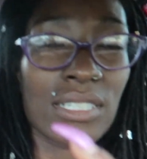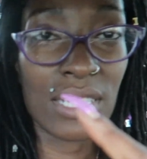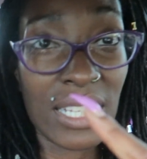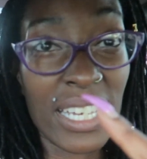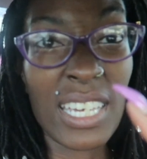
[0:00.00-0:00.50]
There's
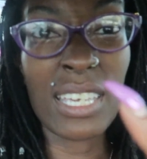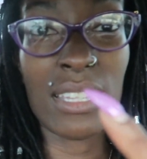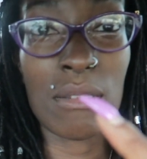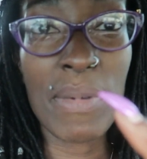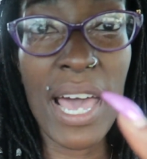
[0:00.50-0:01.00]
a lake
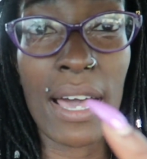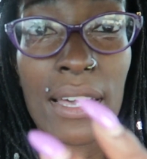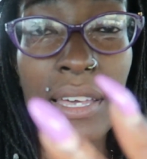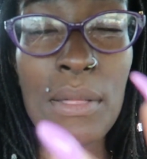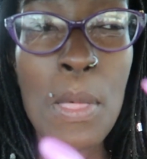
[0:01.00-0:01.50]
in the
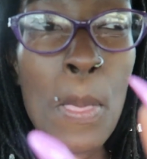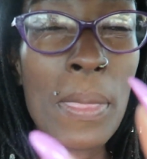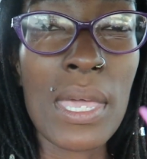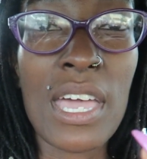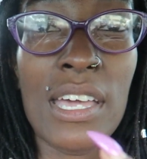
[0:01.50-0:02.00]
back,
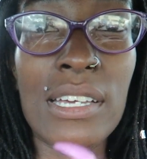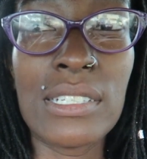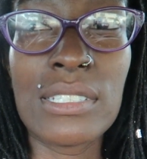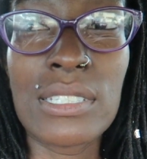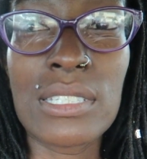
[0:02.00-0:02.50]

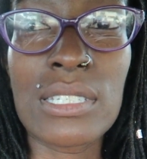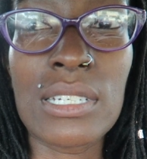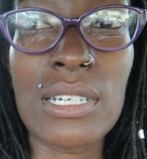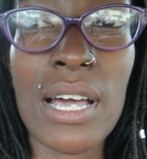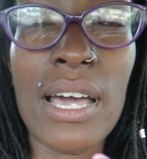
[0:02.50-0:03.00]
and
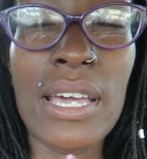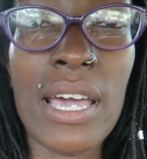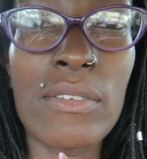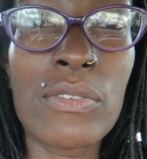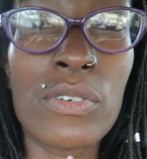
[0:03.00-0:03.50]
I
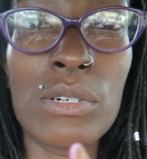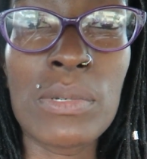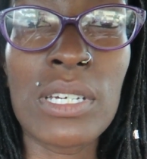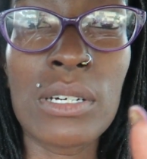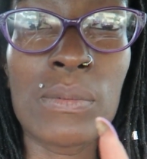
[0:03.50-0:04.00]
have a
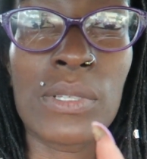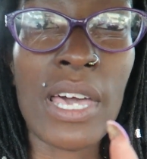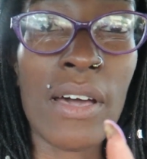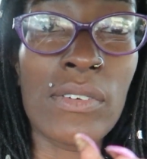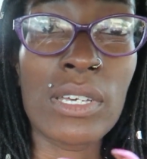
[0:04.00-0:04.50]
phobia with
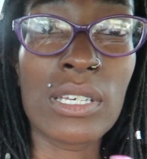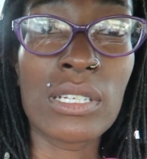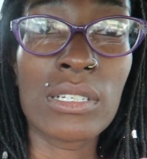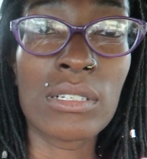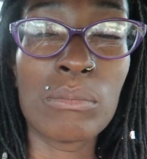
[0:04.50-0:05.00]

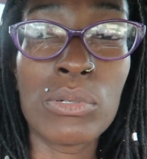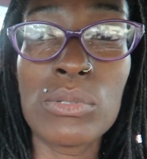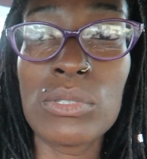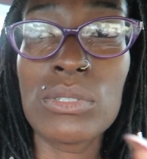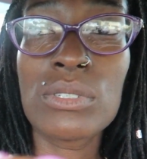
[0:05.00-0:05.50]
having
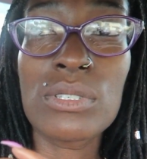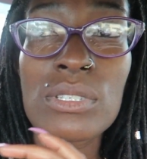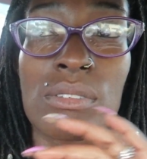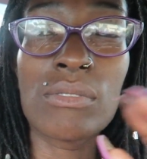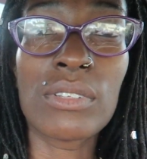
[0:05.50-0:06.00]
pools
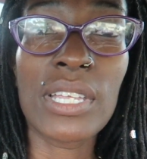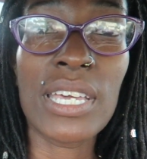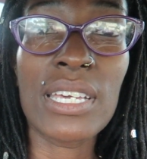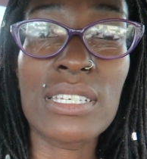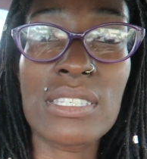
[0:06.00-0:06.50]
and
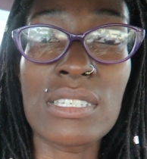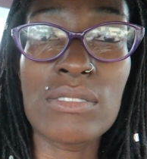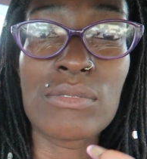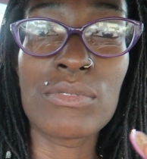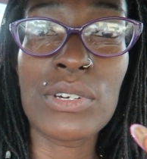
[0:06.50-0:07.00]
lakes
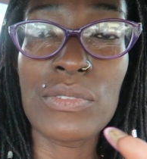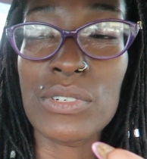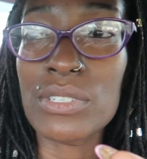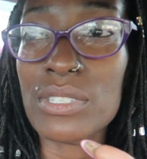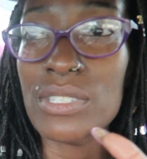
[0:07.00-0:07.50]
and
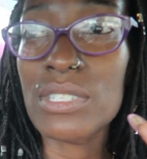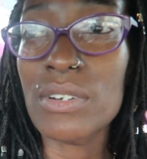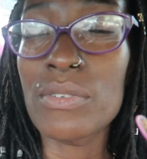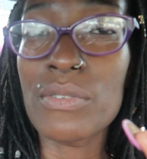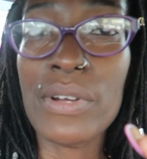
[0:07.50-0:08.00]
rivers and
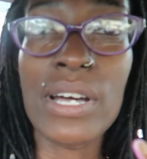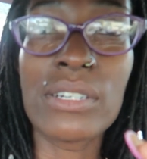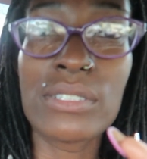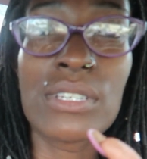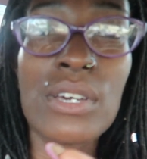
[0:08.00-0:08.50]
stuff
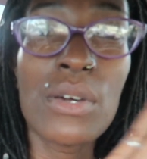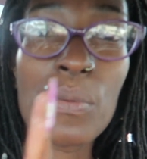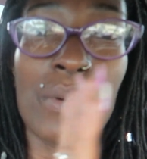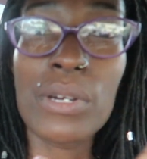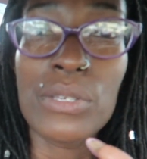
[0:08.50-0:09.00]
around
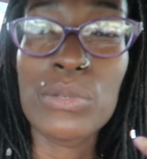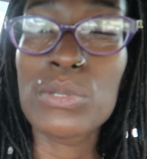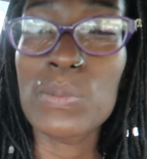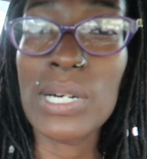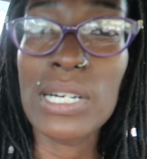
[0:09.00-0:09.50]
where you
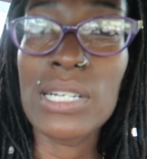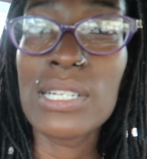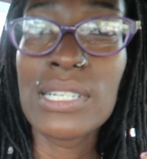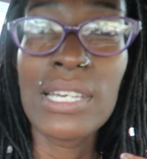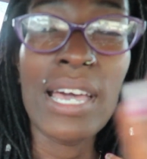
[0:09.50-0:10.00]

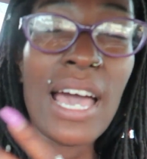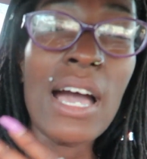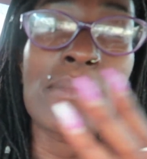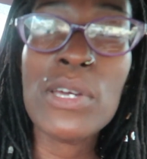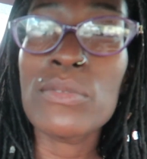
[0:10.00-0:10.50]
dwell. I
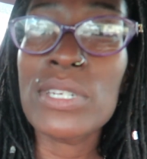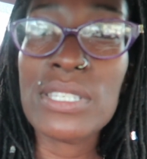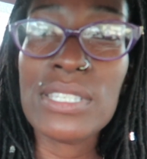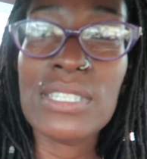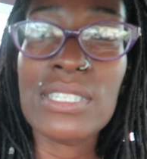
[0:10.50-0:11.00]
have my
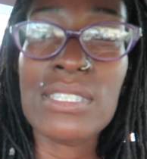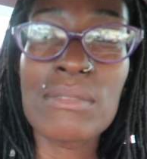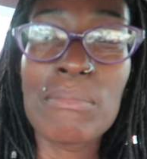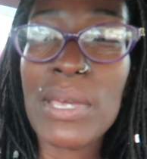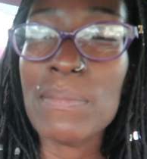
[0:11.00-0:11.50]
reasons.
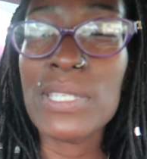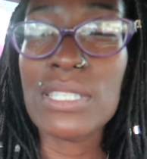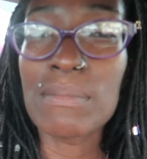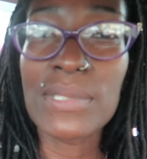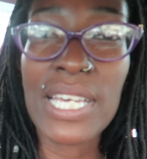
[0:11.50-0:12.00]
Maybe
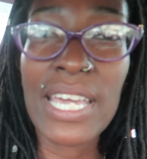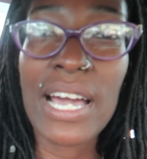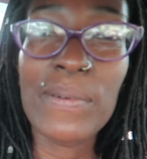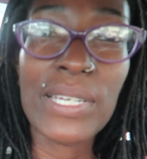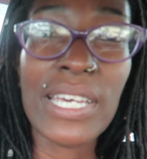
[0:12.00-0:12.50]
someday
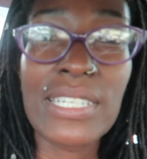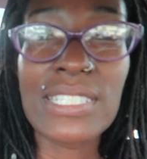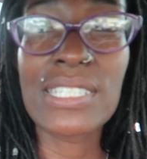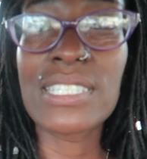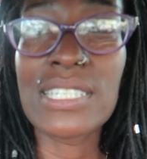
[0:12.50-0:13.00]
I will get
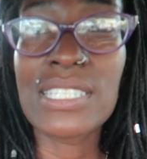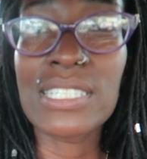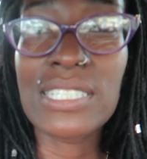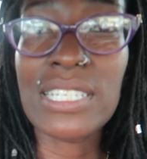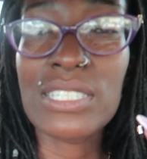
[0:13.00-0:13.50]
into
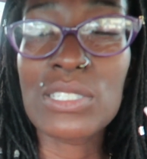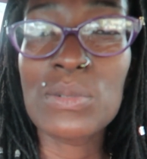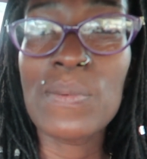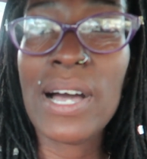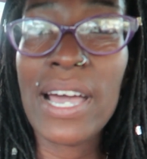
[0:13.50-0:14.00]
details as
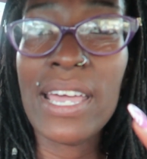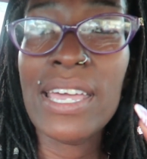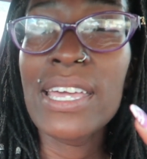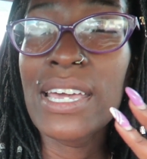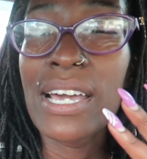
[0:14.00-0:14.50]
to
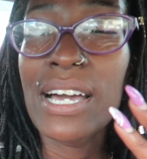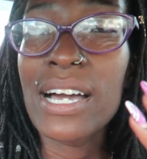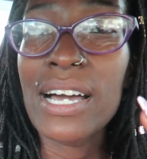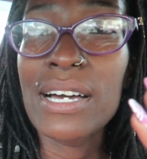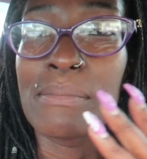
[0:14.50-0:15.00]
why
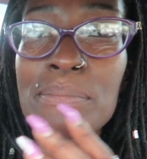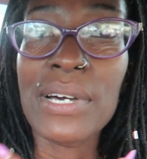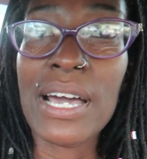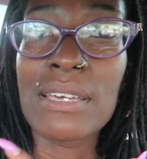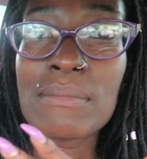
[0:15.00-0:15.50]

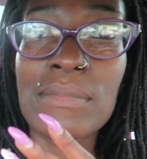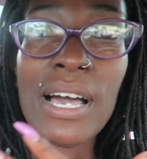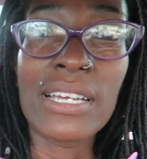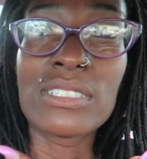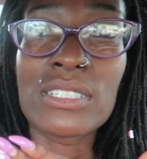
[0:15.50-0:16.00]

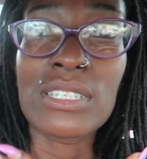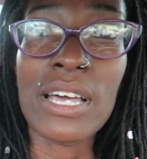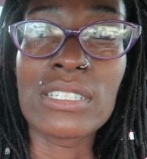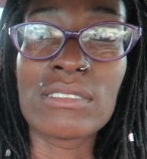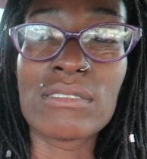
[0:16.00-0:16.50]

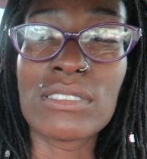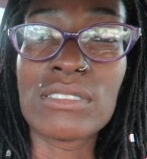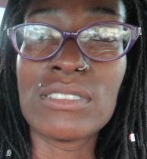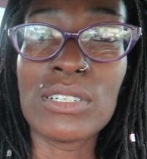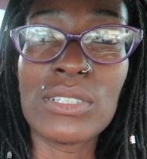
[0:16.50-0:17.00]
I
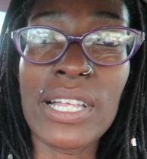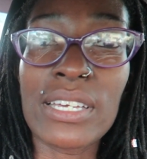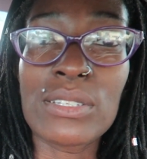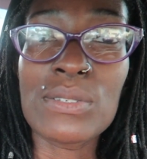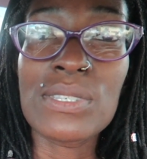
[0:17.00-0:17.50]
don't
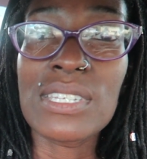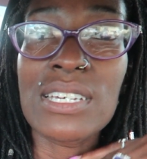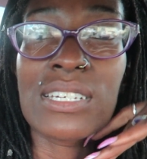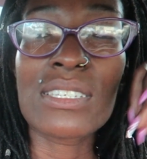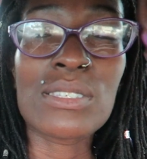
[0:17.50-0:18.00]
like those
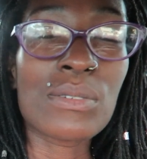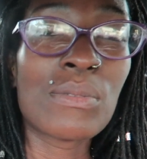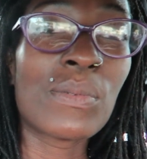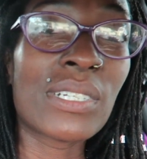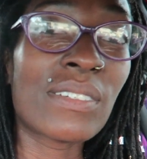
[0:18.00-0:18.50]
things.
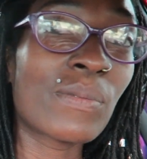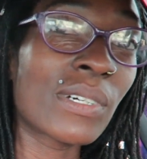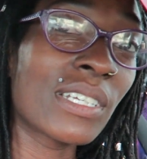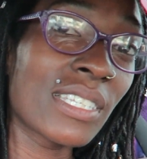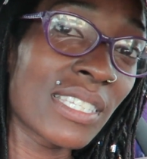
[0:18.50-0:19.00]
One
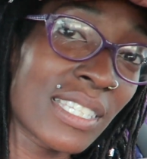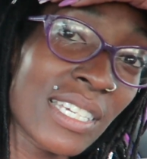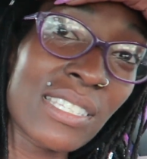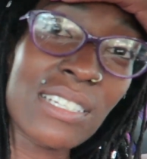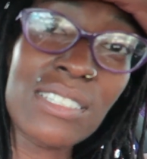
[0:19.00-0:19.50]
of these
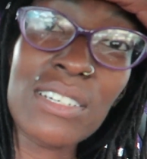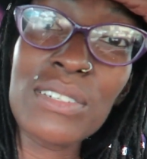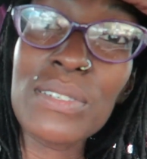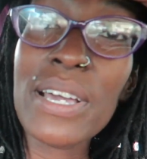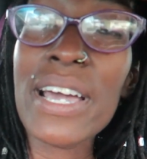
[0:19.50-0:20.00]
days I'll
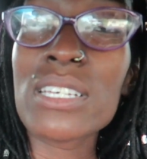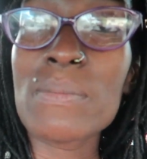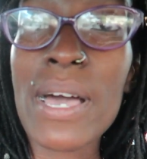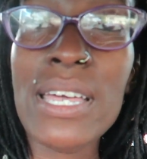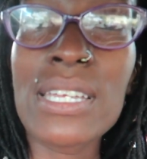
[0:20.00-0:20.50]
tell you guys,
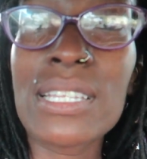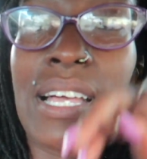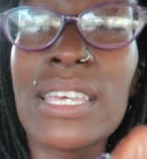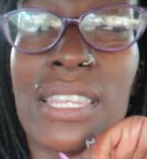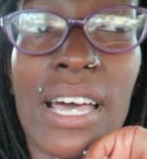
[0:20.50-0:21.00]
but I didn't
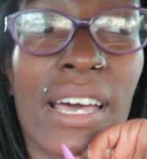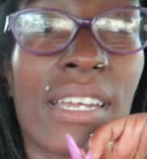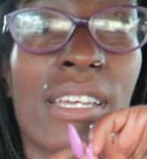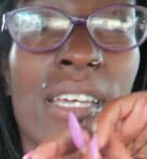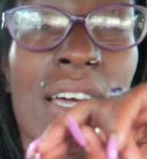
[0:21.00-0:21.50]
like
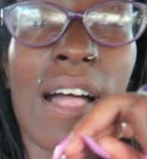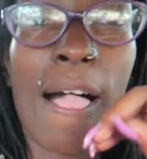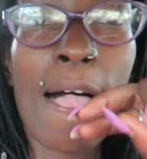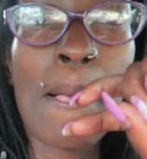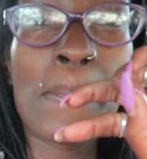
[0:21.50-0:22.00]
that.
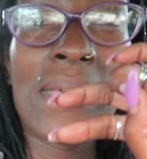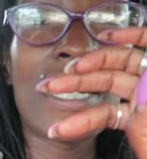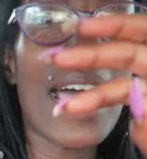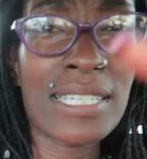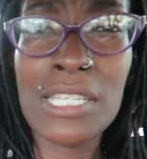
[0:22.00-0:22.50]
And
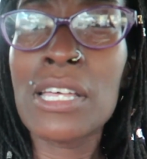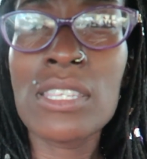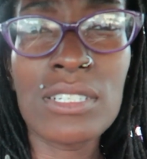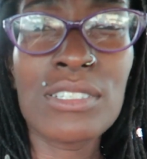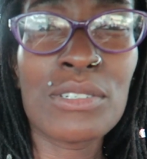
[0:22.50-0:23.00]
it has
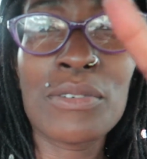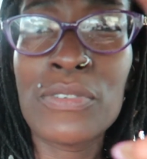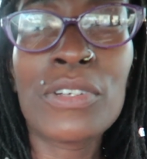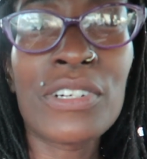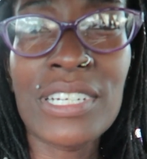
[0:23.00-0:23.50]
nothing to do with
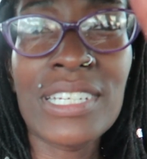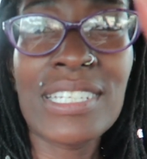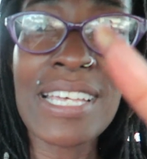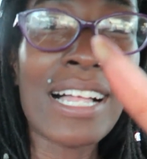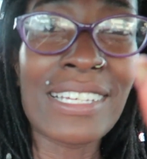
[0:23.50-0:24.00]
Florida and
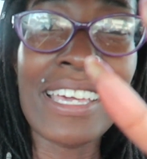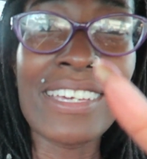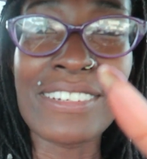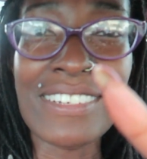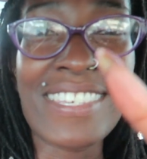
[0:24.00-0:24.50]
its
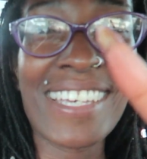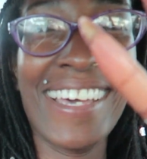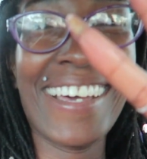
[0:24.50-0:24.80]
alligators.